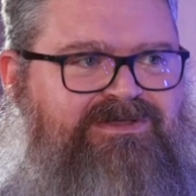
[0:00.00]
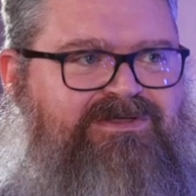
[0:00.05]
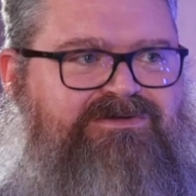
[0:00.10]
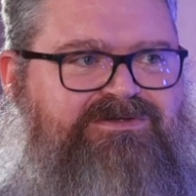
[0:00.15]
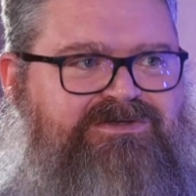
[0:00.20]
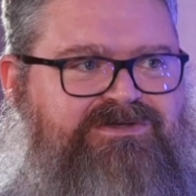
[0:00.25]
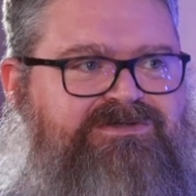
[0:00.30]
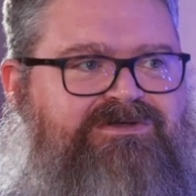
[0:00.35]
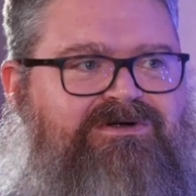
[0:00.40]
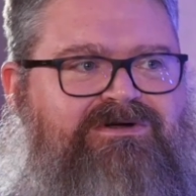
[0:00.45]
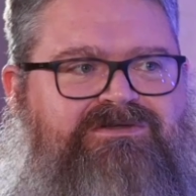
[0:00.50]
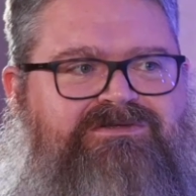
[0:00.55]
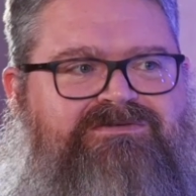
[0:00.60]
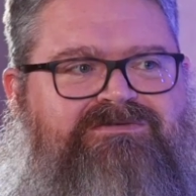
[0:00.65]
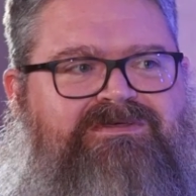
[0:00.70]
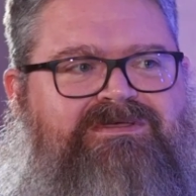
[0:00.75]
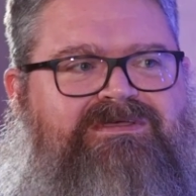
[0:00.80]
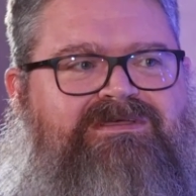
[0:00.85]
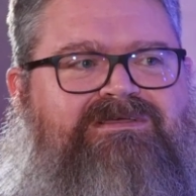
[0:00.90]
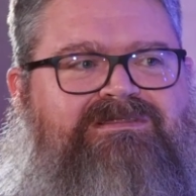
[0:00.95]
she starts
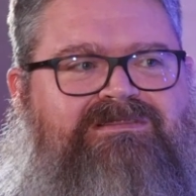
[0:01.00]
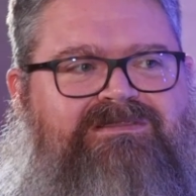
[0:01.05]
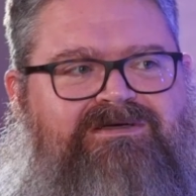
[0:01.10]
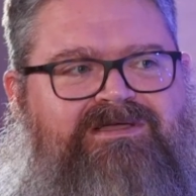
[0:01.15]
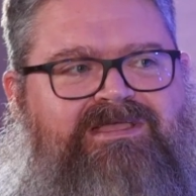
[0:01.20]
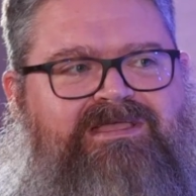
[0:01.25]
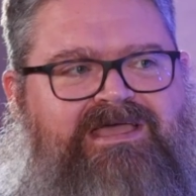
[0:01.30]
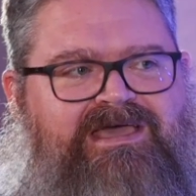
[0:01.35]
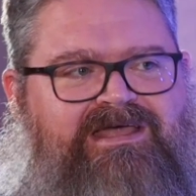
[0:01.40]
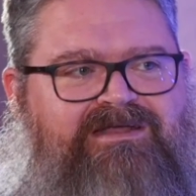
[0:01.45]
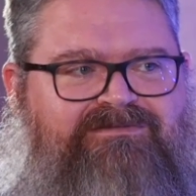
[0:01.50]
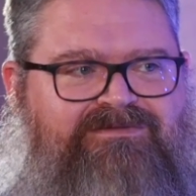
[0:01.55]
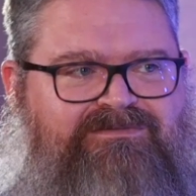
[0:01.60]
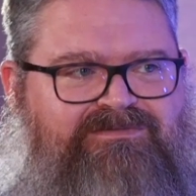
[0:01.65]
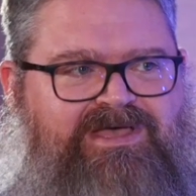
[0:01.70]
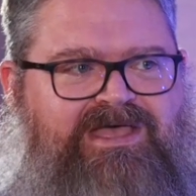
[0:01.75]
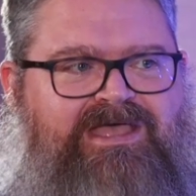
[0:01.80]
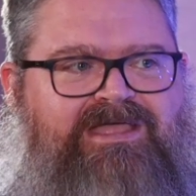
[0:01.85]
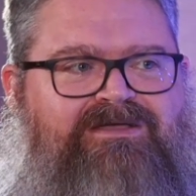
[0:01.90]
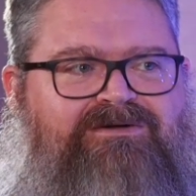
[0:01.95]
looking at it from the
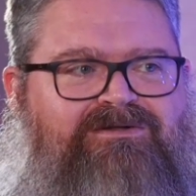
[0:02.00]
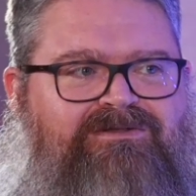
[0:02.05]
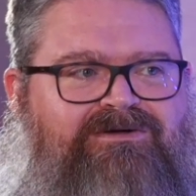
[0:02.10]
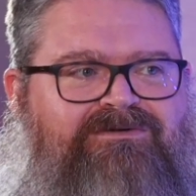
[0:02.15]
angle